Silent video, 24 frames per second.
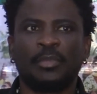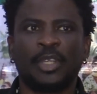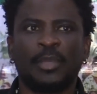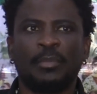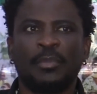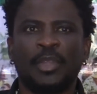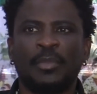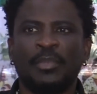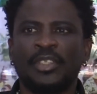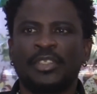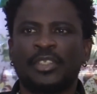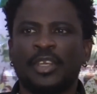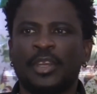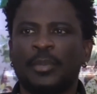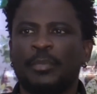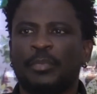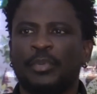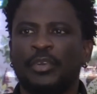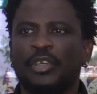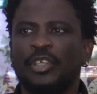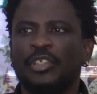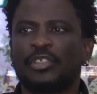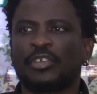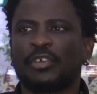maybe 3
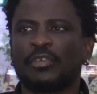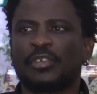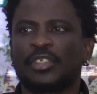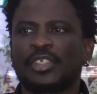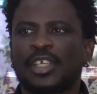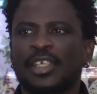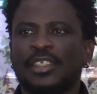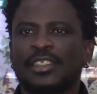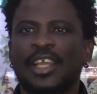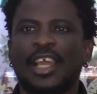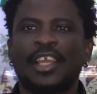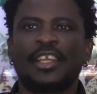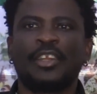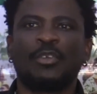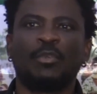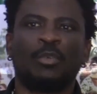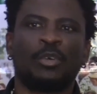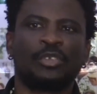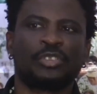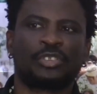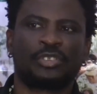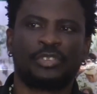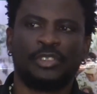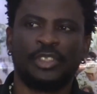police officers guiding
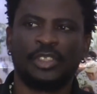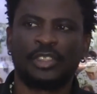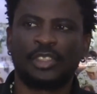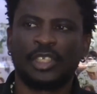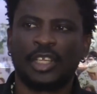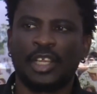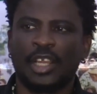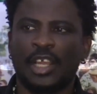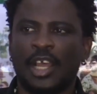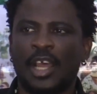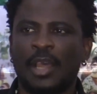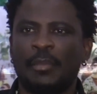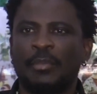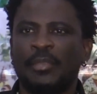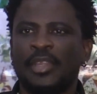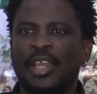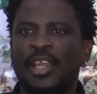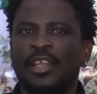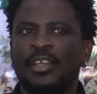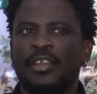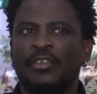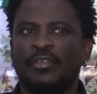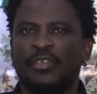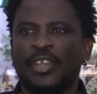one street, and
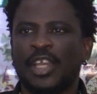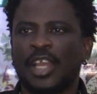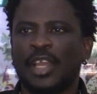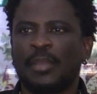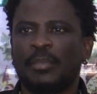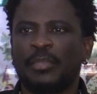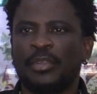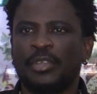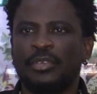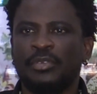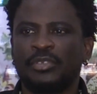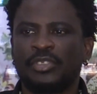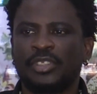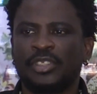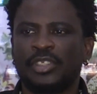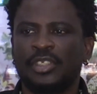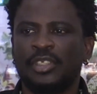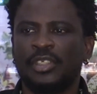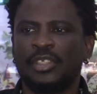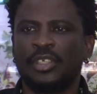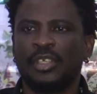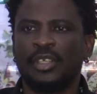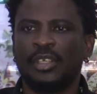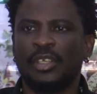behind the VIP you
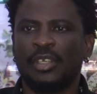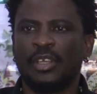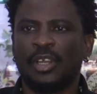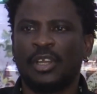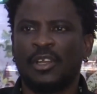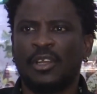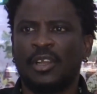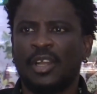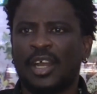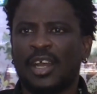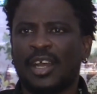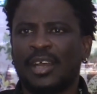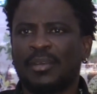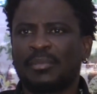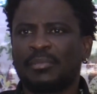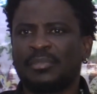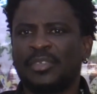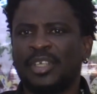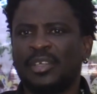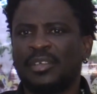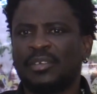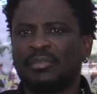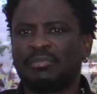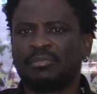see
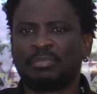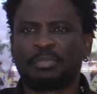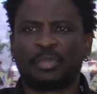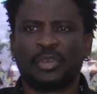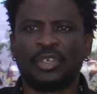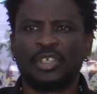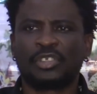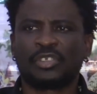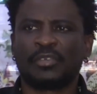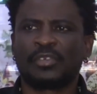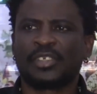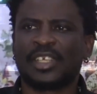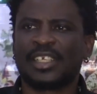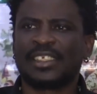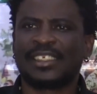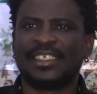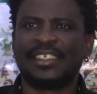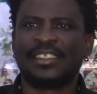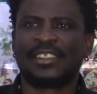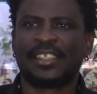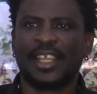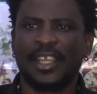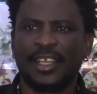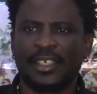police officers
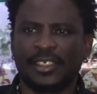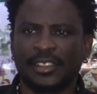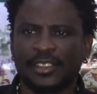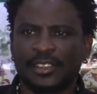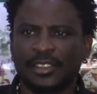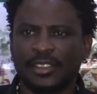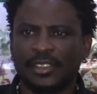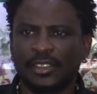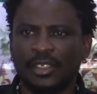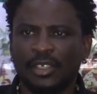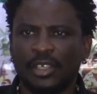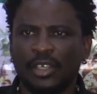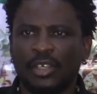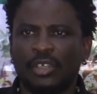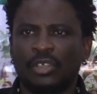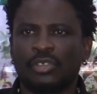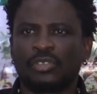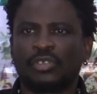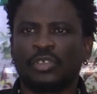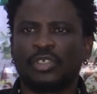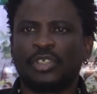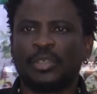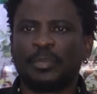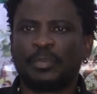in tents.
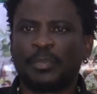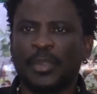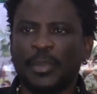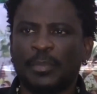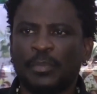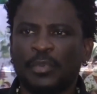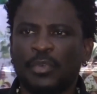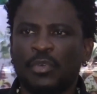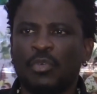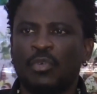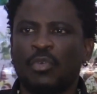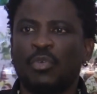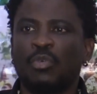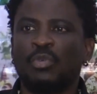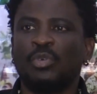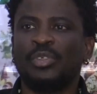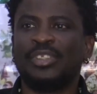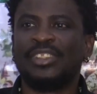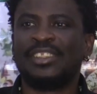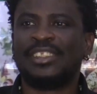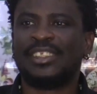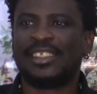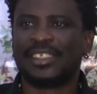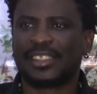So the people who
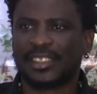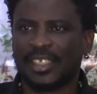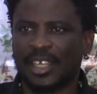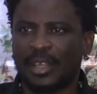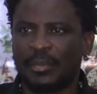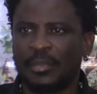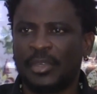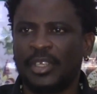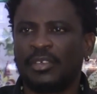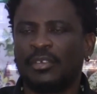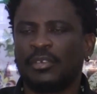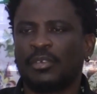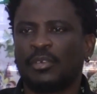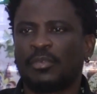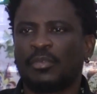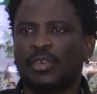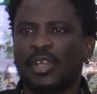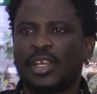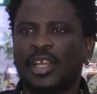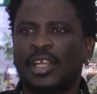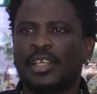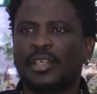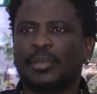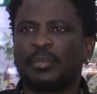will determine
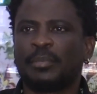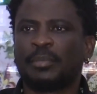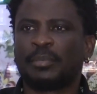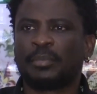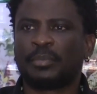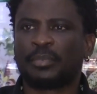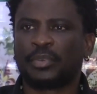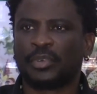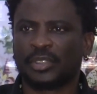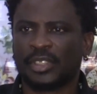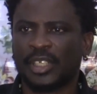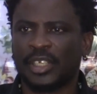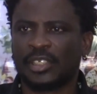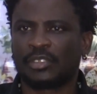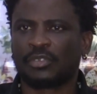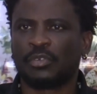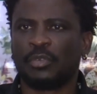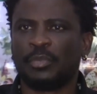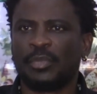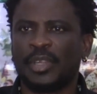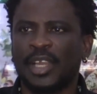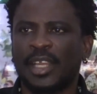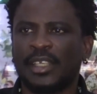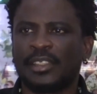whether the protest
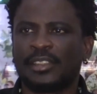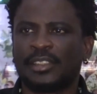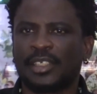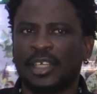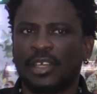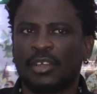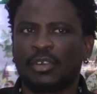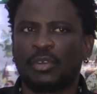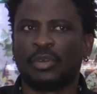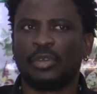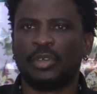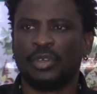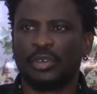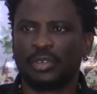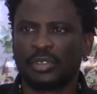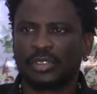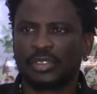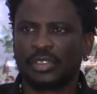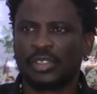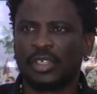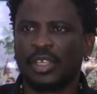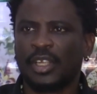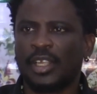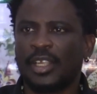will be hijacked or not
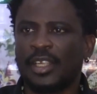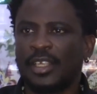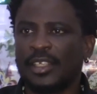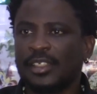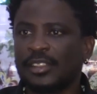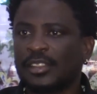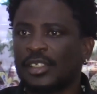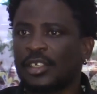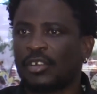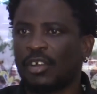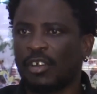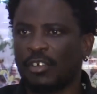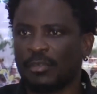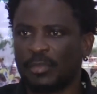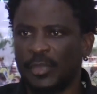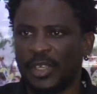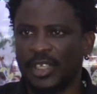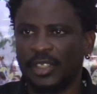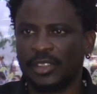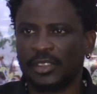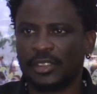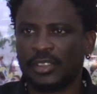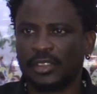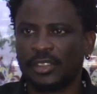is the
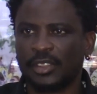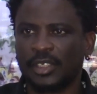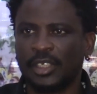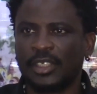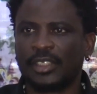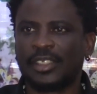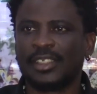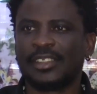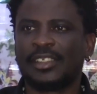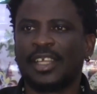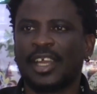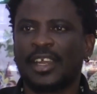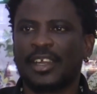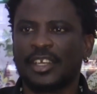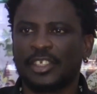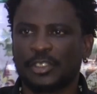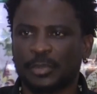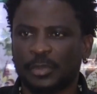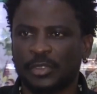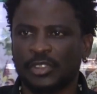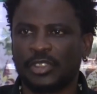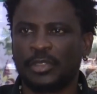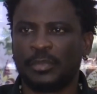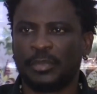government. It is their
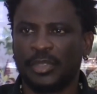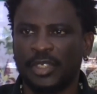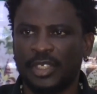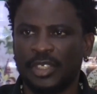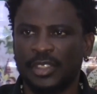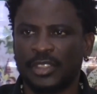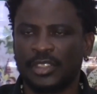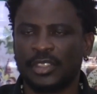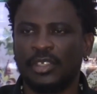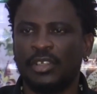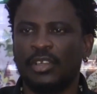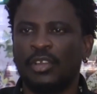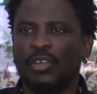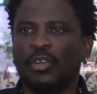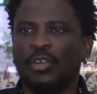responsibility.